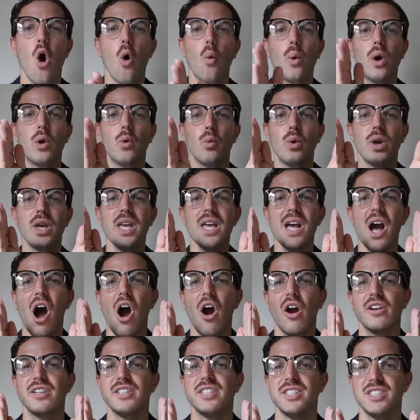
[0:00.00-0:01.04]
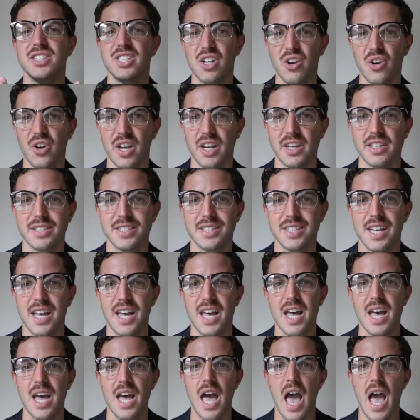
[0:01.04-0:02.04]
When we are serious,